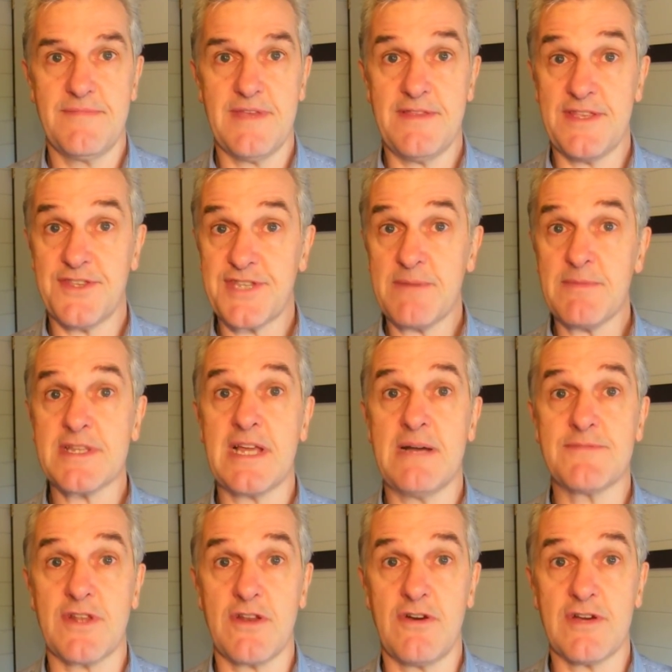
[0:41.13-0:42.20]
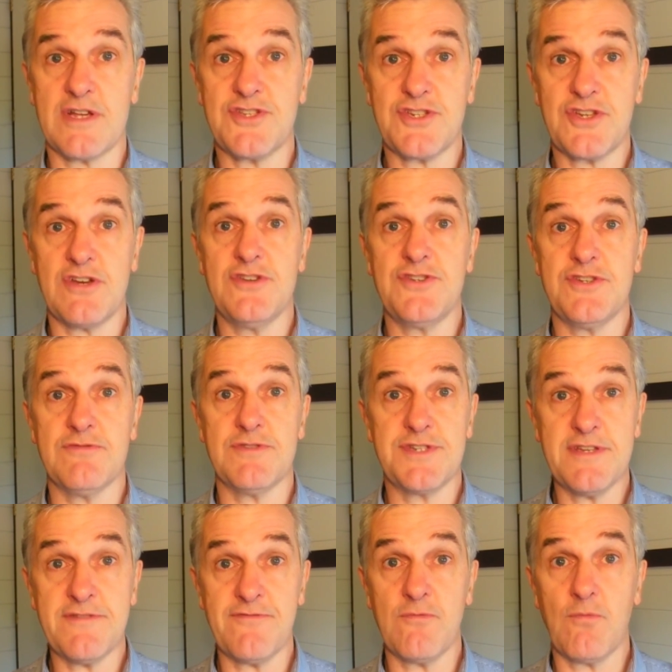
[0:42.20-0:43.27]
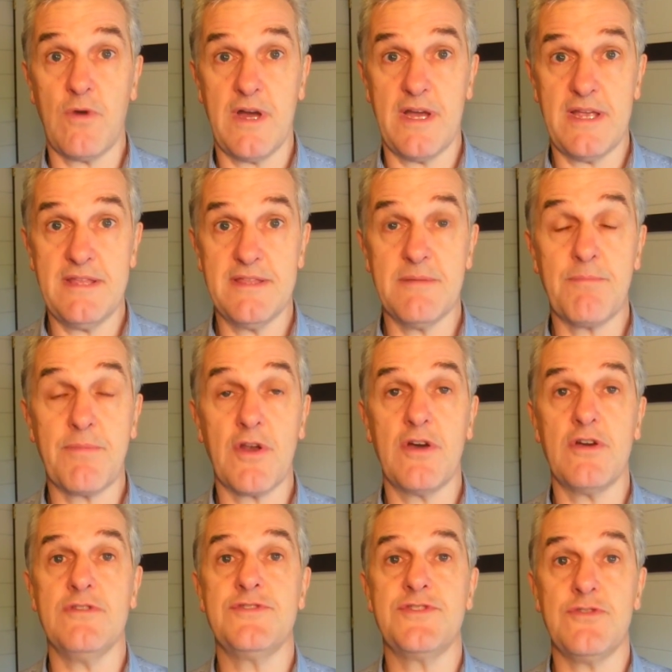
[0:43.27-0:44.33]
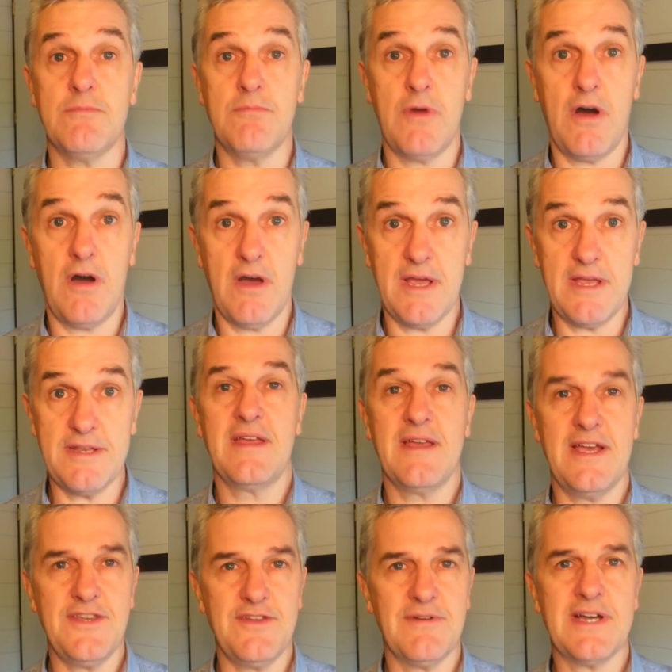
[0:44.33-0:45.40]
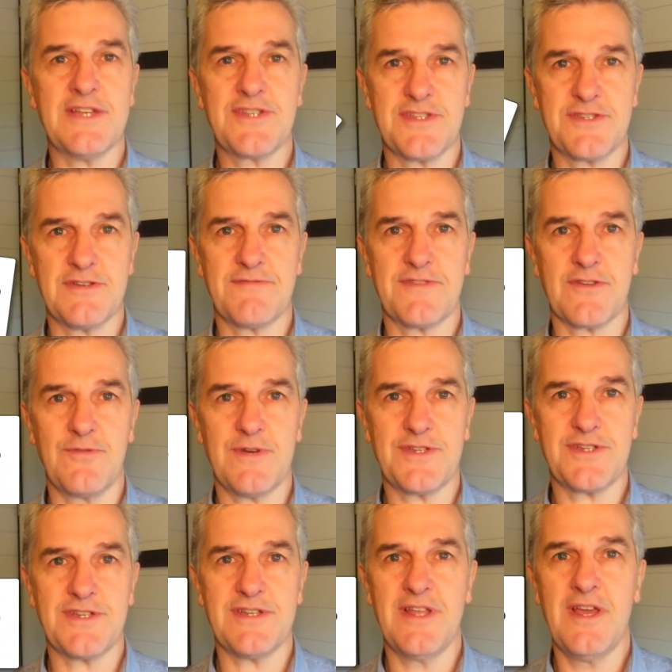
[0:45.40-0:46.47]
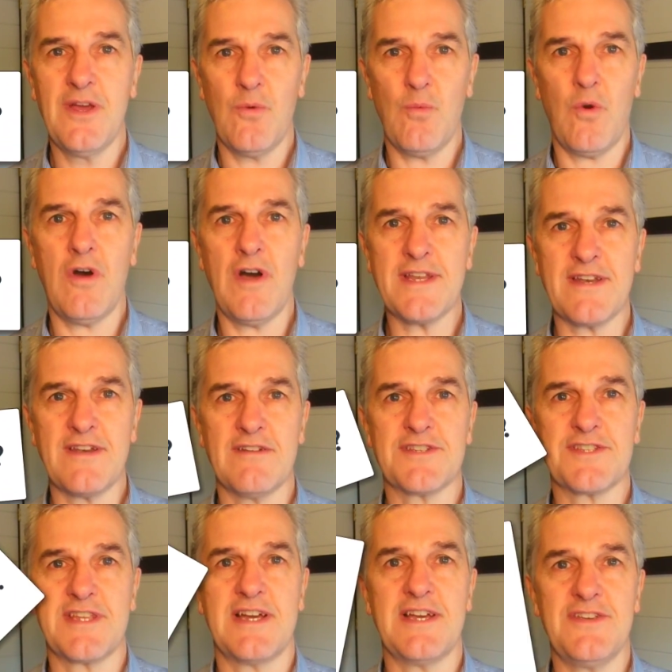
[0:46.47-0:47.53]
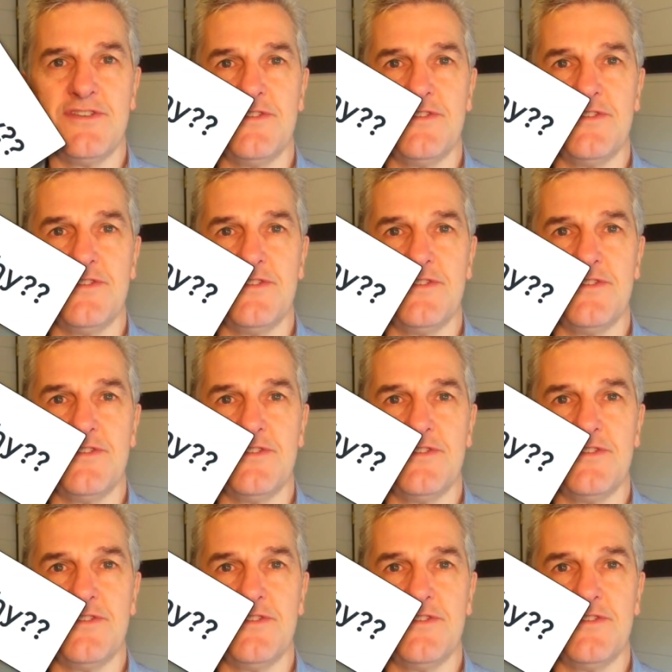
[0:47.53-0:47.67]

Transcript: And then someone comes along and shows you a different way that blows your mind, and you ask yourself the question, why didn't I start